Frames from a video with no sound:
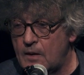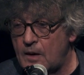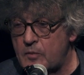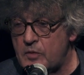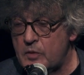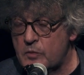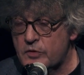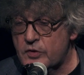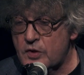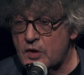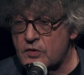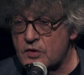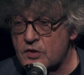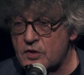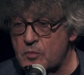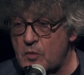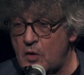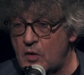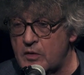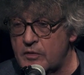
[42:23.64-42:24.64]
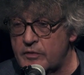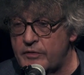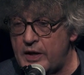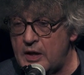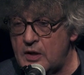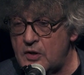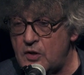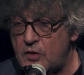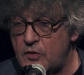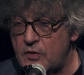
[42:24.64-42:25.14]
it was such a small
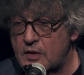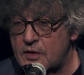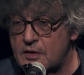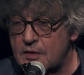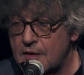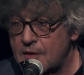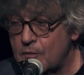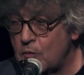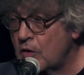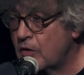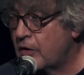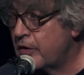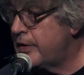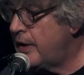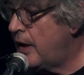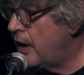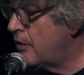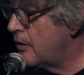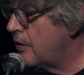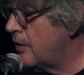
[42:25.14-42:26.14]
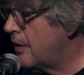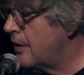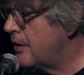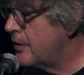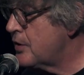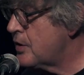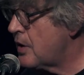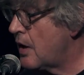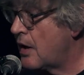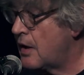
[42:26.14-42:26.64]
venue that one could hear it
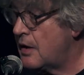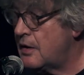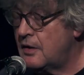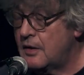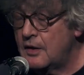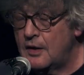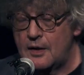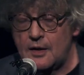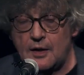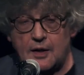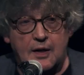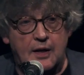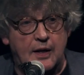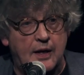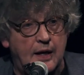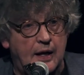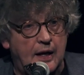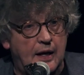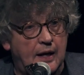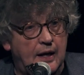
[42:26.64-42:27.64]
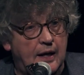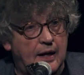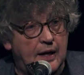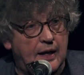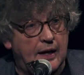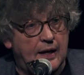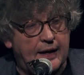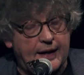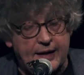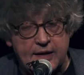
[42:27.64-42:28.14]
inside.
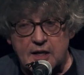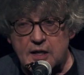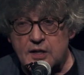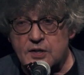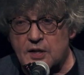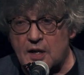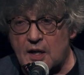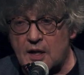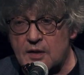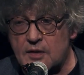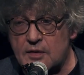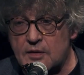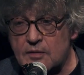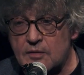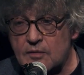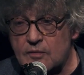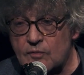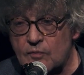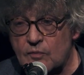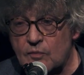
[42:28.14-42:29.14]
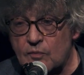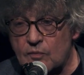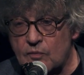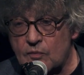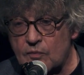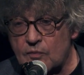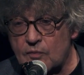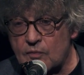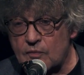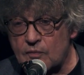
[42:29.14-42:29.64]
And he said,
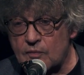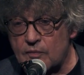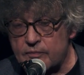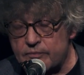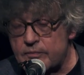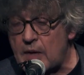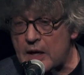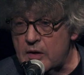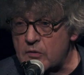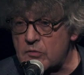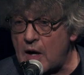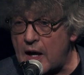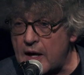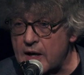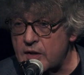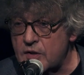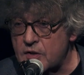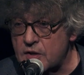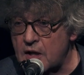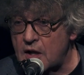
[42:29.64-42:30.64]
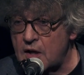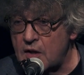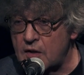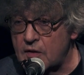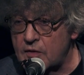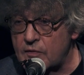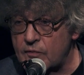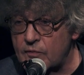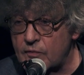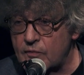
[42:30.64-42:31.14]
"My ride's here."